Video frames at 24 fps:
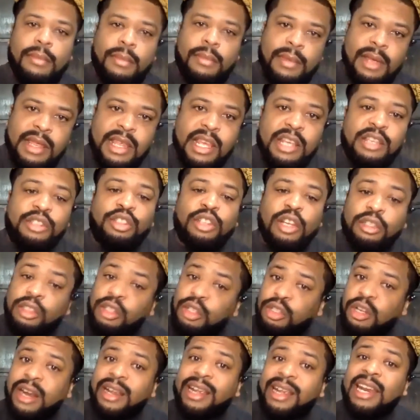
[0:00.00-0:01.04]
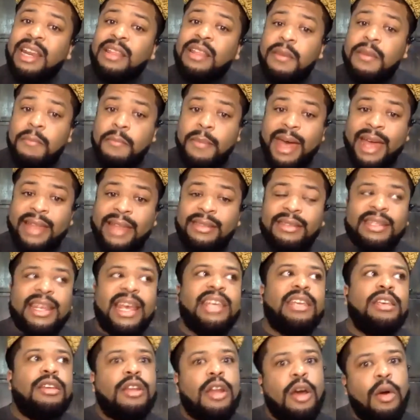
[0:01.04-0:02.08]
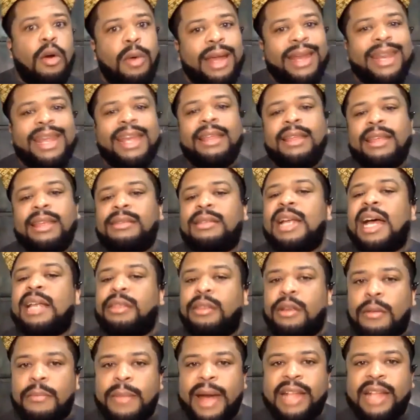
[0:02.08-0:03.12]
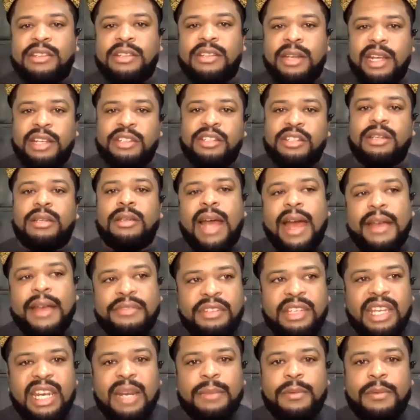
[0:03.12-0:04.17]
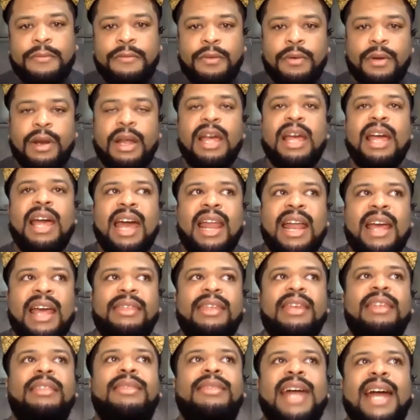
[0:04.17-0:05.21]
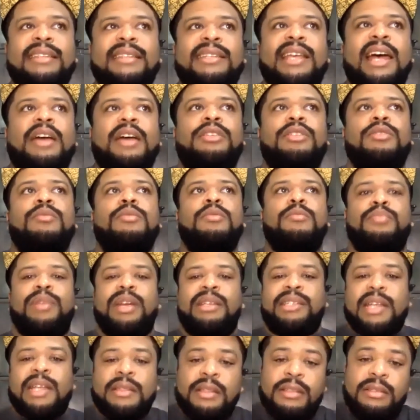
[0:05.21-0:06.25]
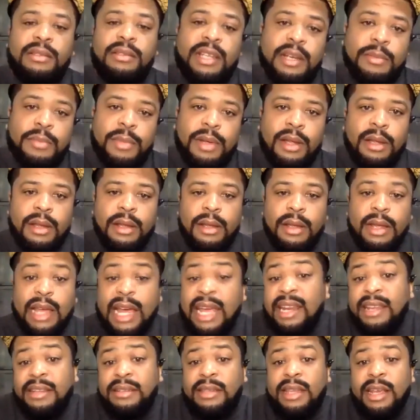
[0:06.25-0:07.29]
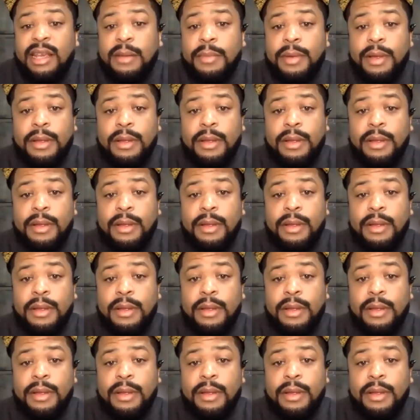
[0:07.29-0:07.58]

And then you start getting the men saying, you know what? It's not their imagination. I've seen it before. And I think that's how you break down the stigma, any stigma.